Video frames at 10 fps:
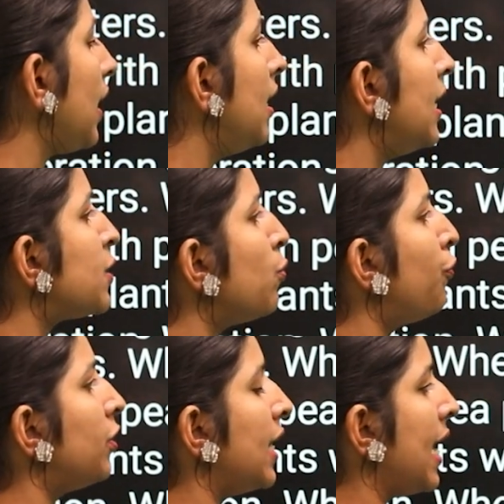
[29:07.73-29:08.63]
Let's
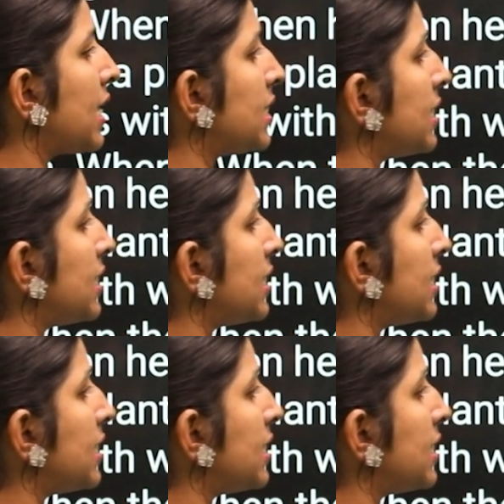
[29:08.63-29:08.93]
move to the next